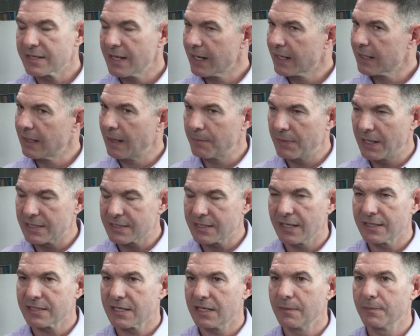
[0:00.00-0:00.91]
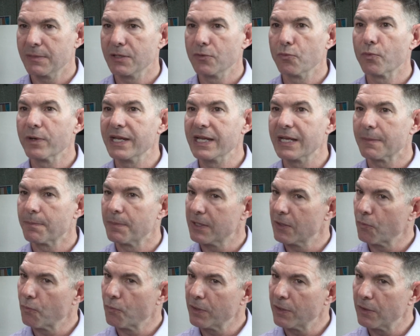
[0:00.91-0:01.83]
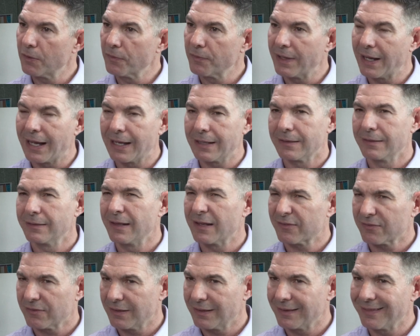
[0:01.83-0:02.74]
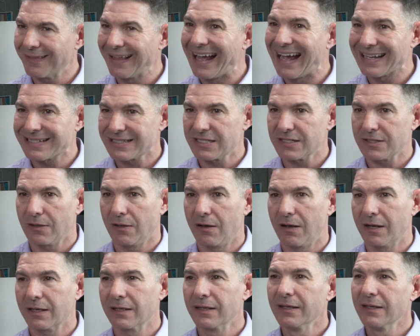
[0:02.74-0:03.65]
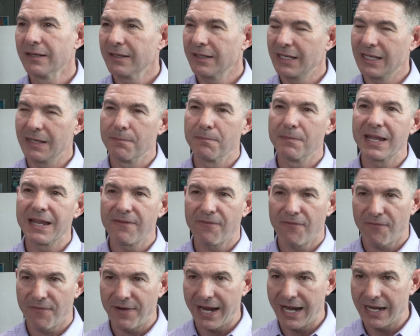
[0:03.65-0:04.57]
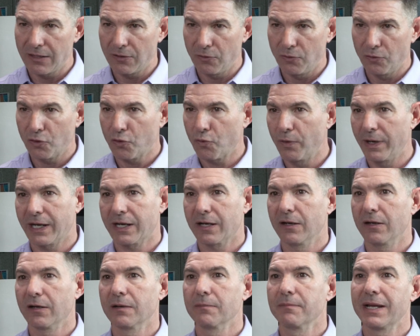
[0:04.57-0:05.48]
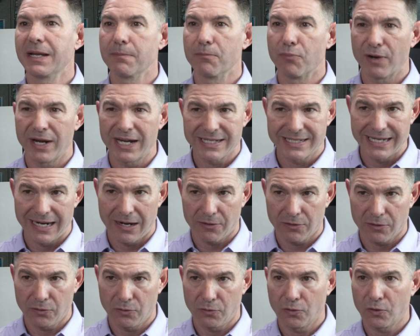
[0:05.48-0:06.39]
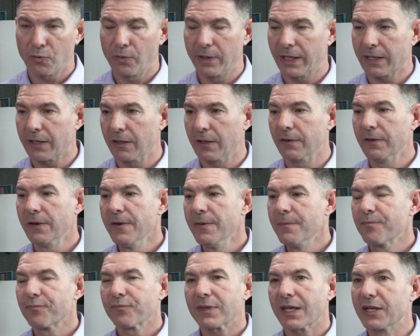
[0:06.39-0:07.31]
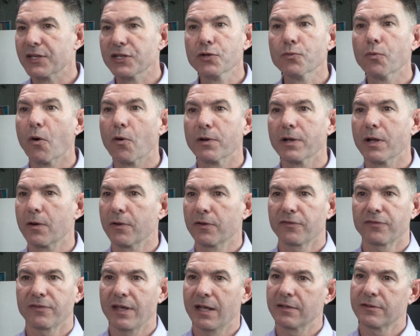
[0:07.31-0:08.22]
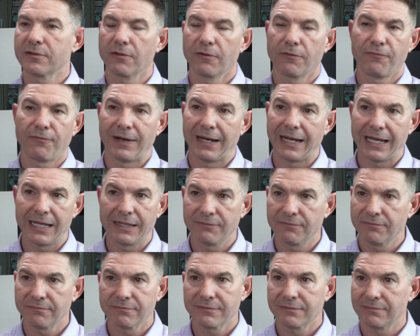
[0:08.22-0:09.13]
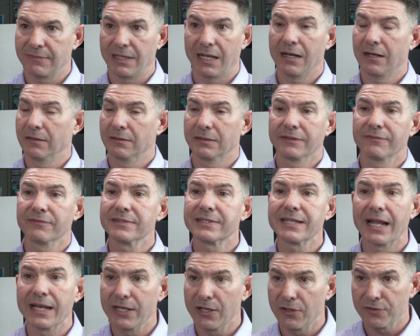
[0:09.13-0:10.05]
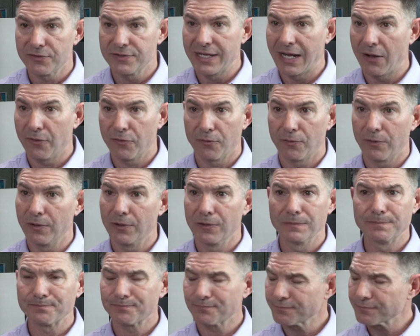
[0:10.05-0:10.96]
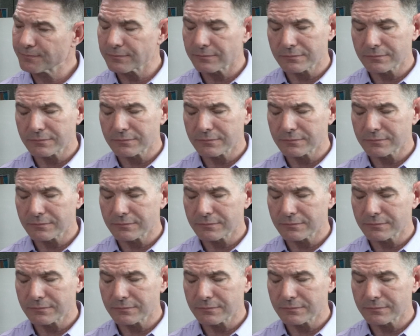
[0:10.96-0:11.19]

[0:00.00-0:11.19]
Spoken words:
I'm not saying it's going to be weak, but it will not necessarily last as long. It may fade a little quicker. It may break down a little quicker. And you won't notice that until even 10 years down the road.